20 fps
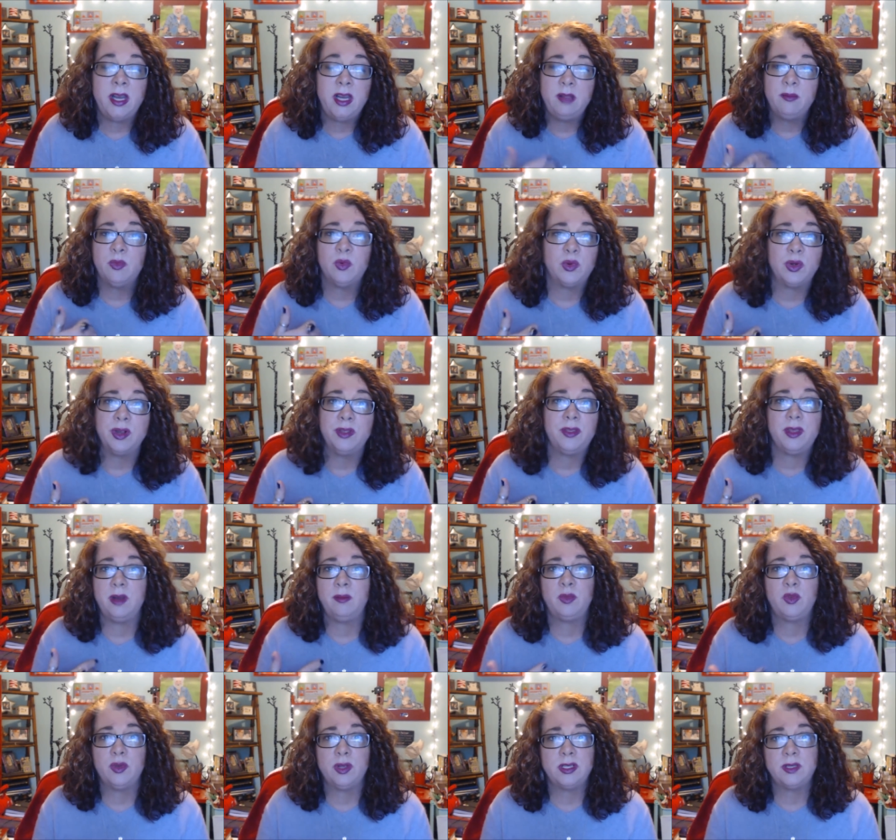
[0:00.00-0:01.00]
any more than
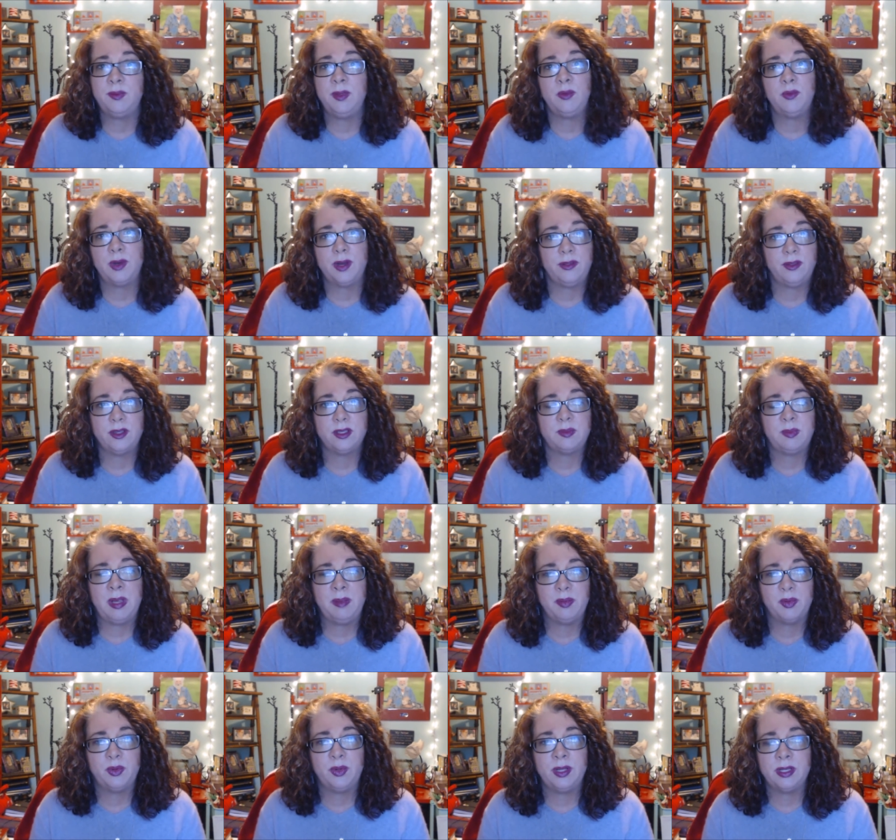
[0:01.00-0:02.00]
I'm going to be one of those
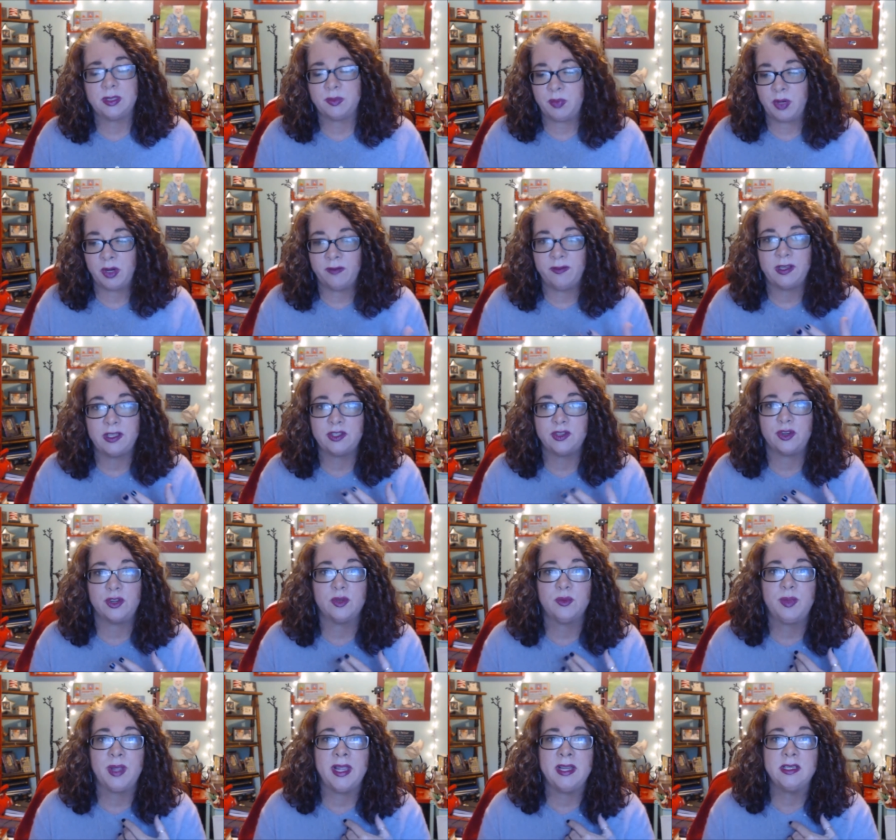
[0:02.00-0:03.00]
people who has perfect
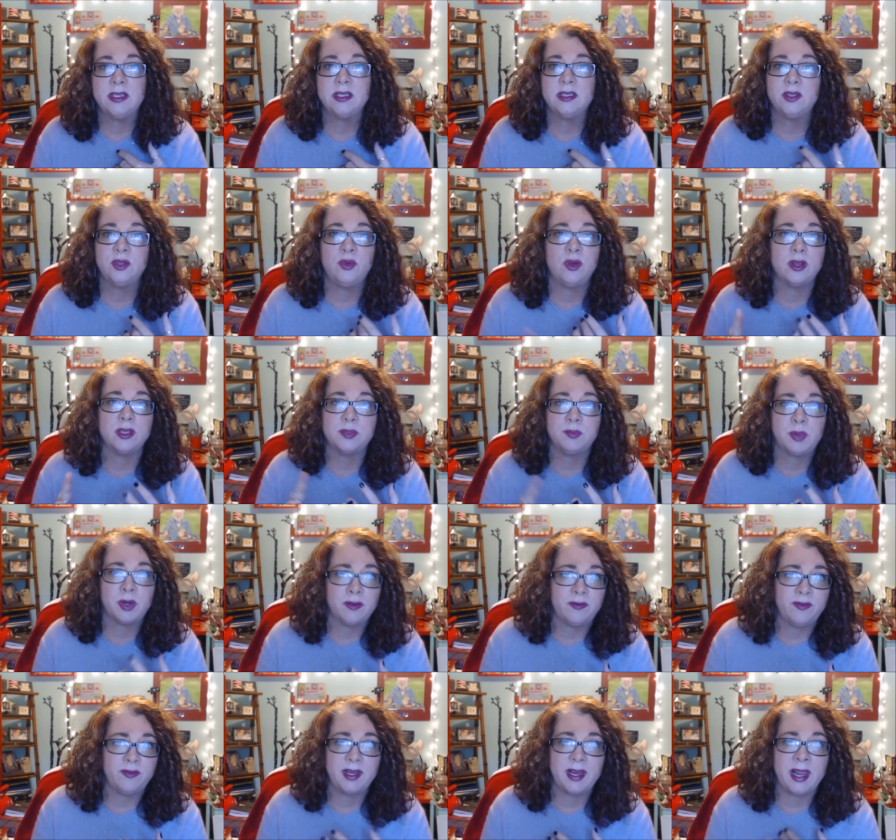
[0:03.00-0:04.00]
journal pages, who has
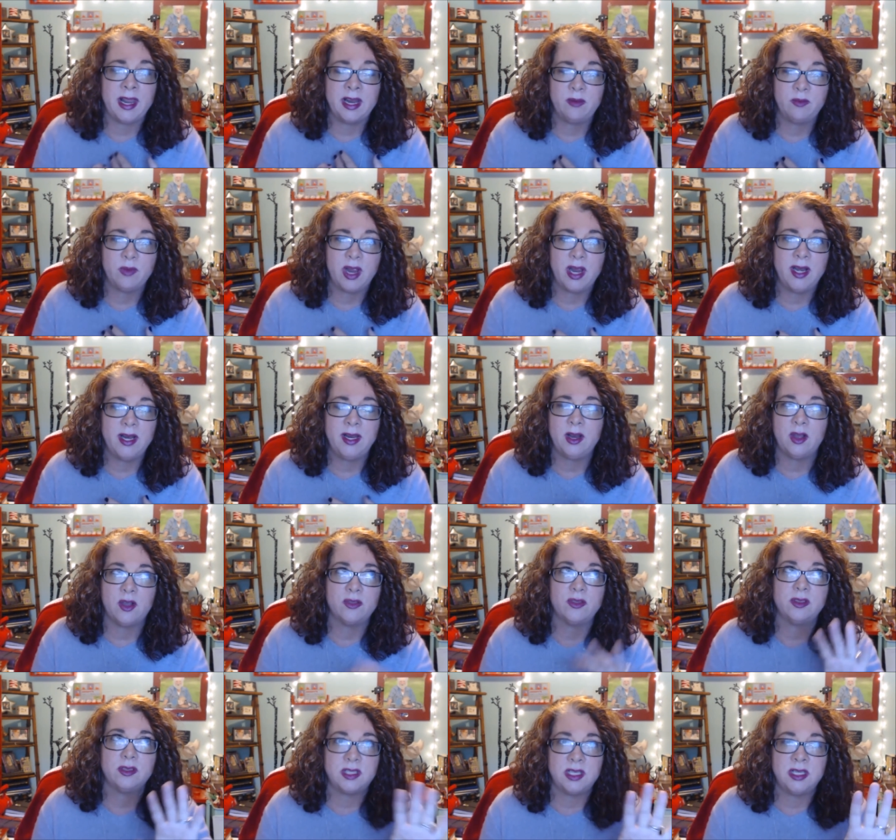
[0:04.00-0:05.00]
perfect handwriting,
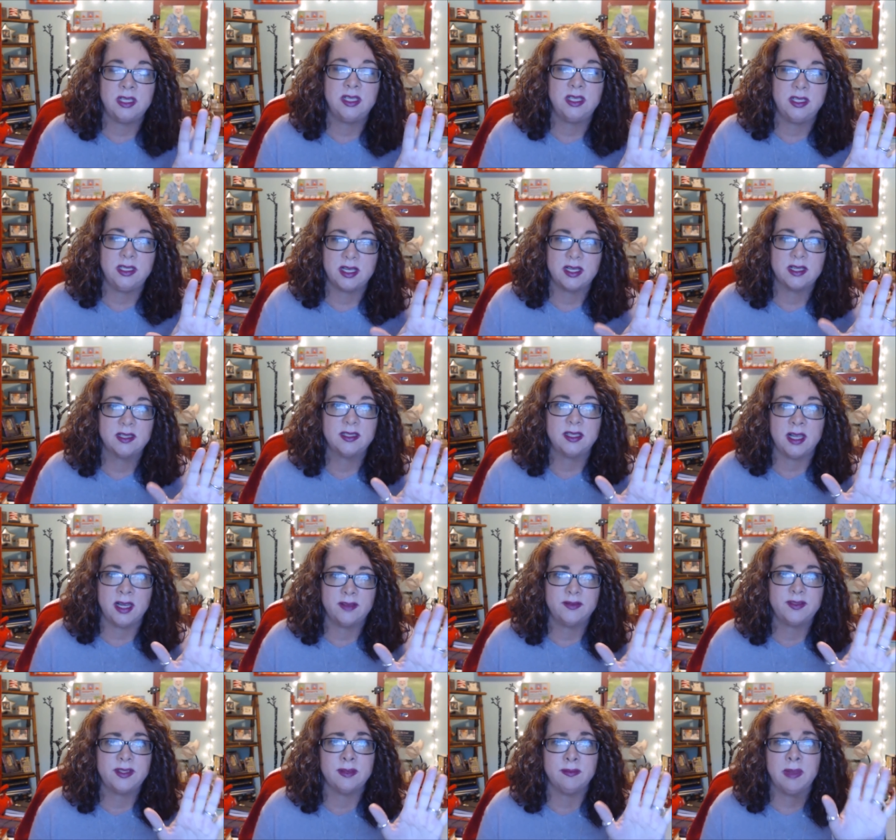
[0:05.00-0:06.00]
although Cindy does
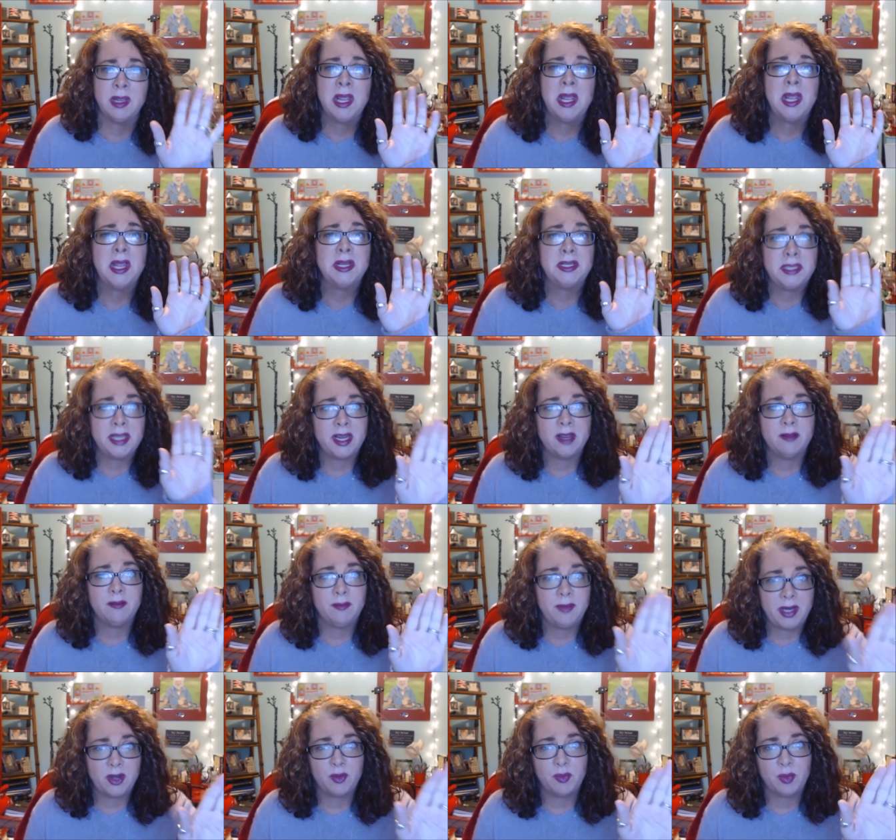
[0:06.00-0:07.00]
have some
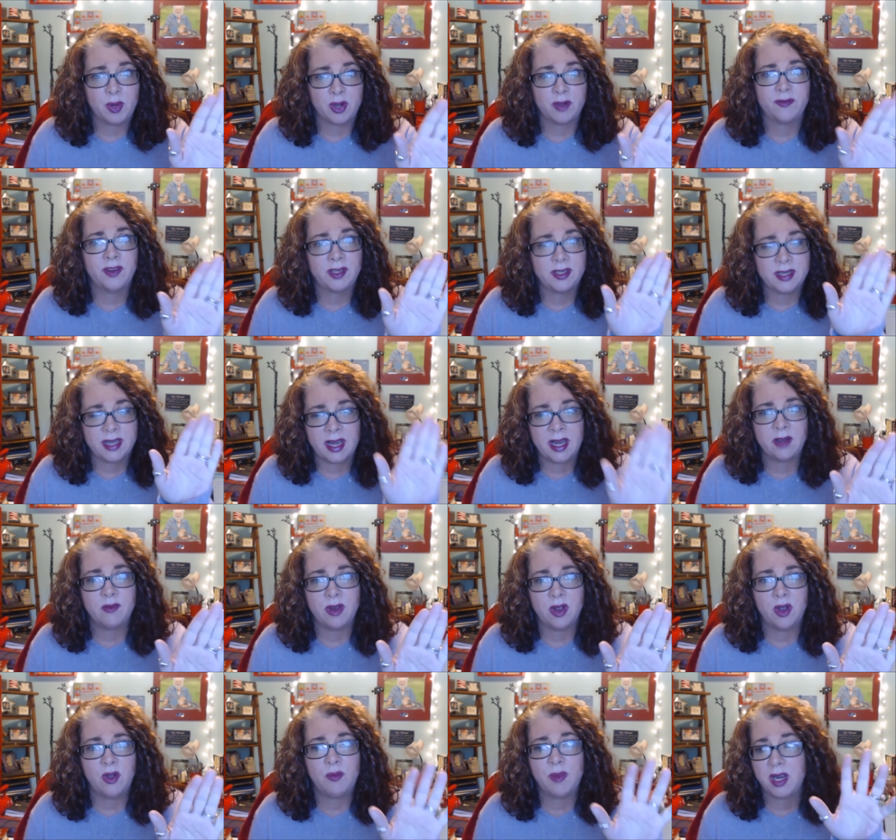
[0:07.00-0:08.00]
damn near perfect hand.
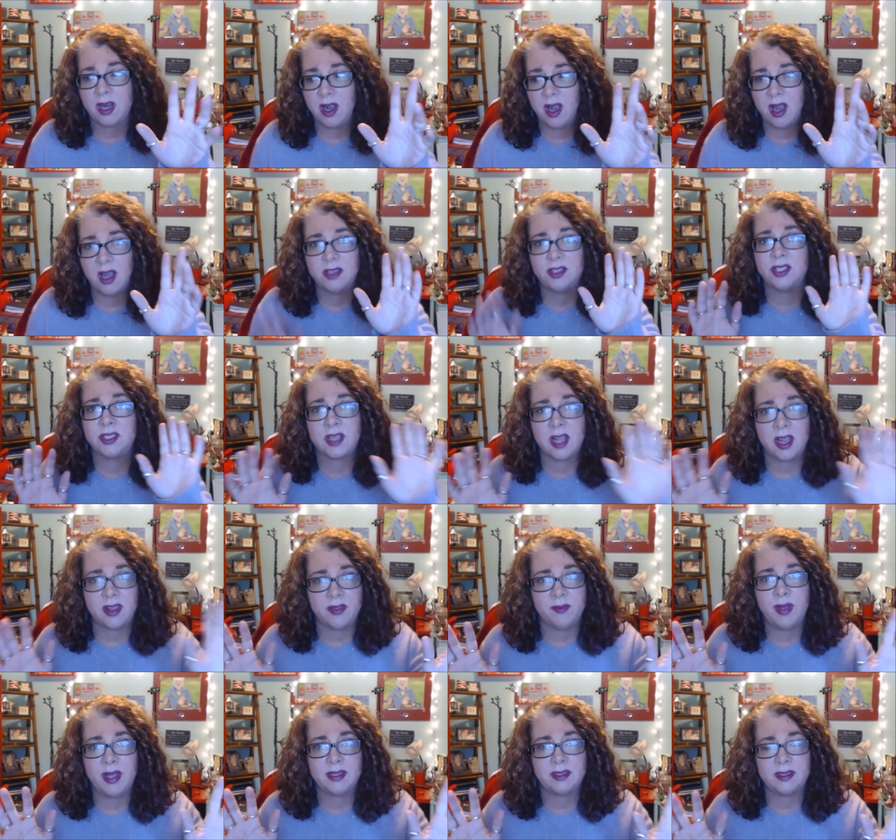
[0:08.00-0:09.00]
Oh my God, she's
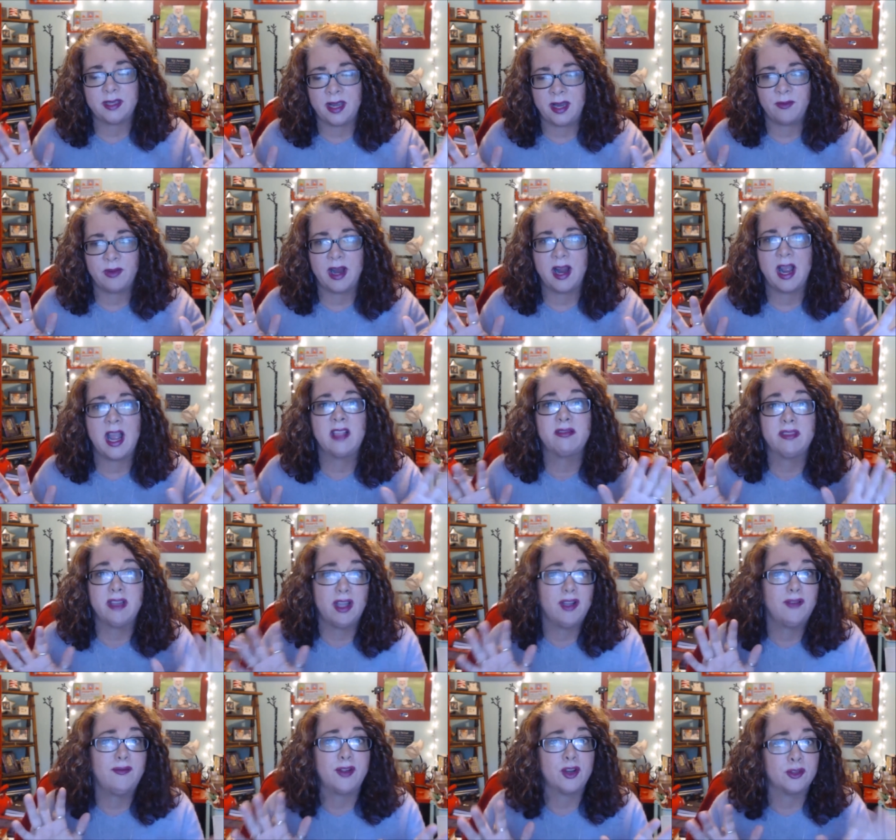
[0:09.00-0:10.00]
got the best handwriting. I
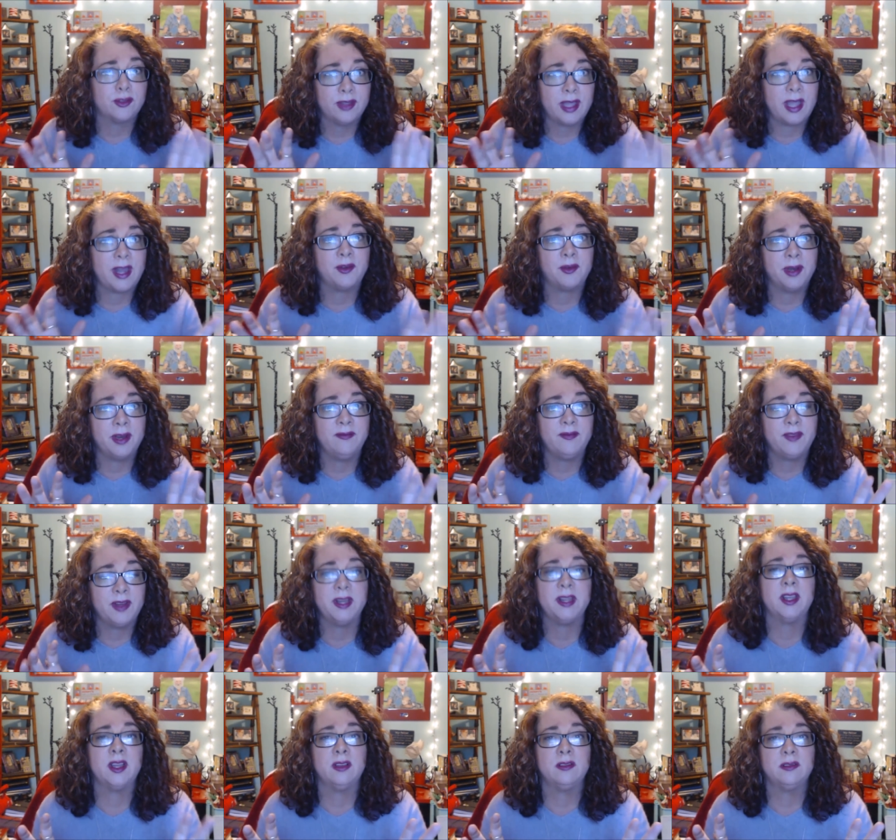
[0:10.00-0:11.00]
love her lettering
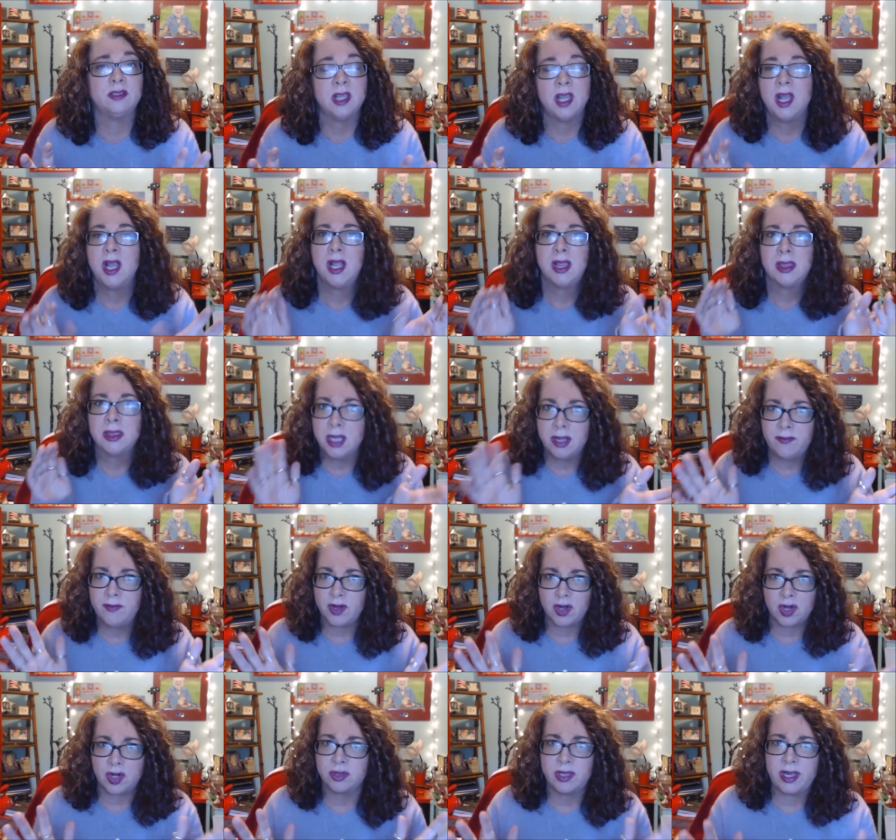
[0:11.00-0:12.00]
videos.
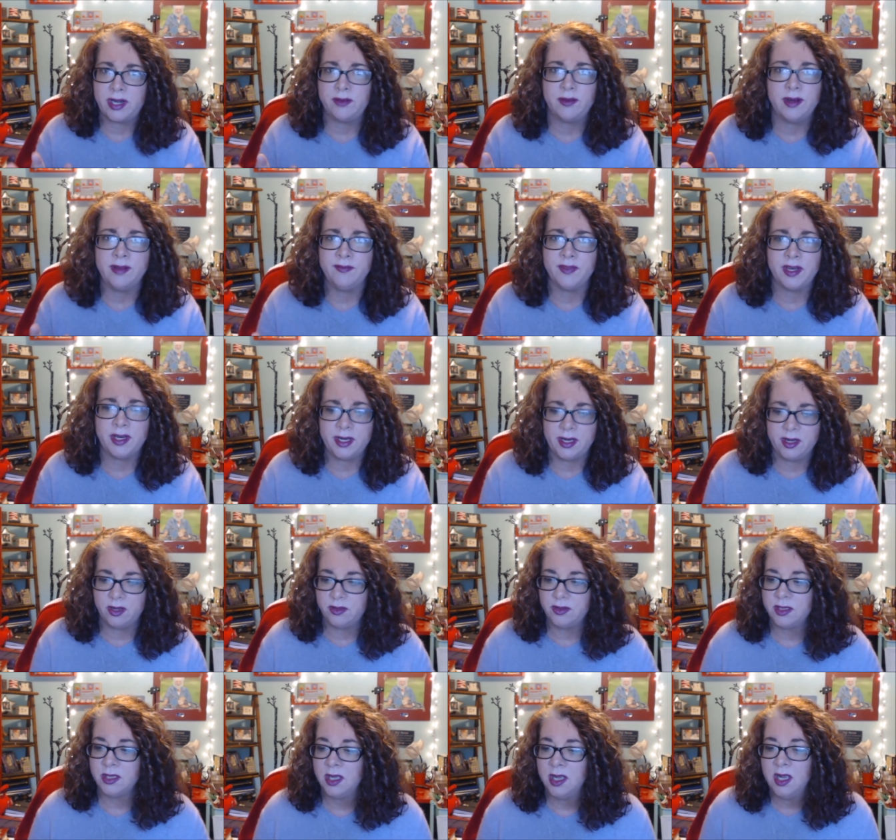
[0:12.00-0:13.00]
Love her lettering
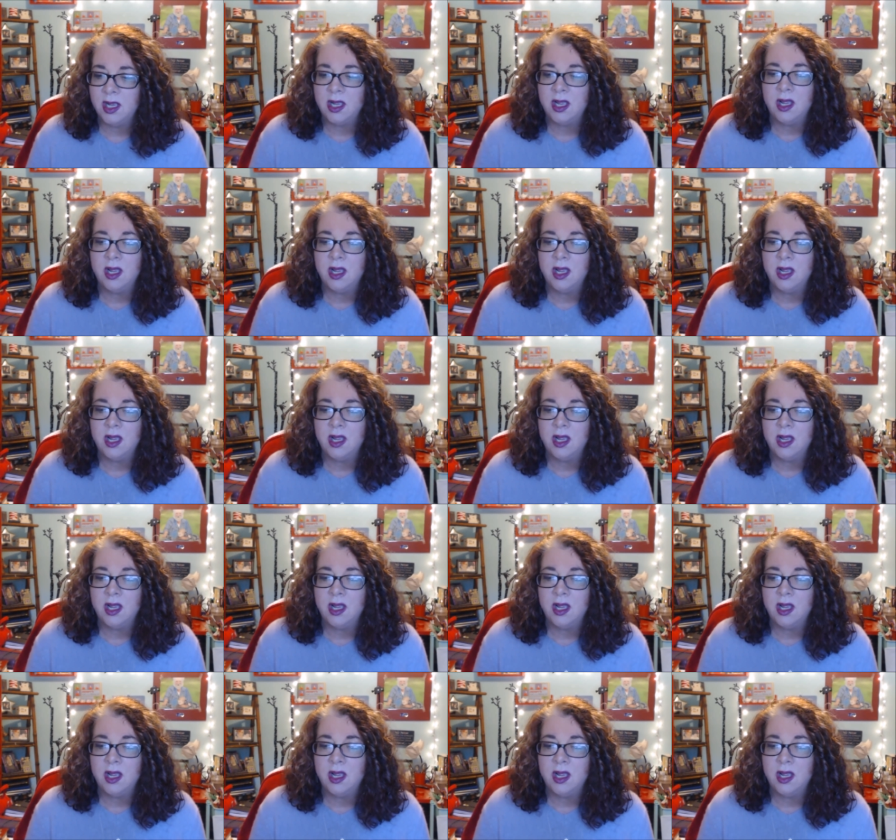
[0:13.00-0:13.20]
videos.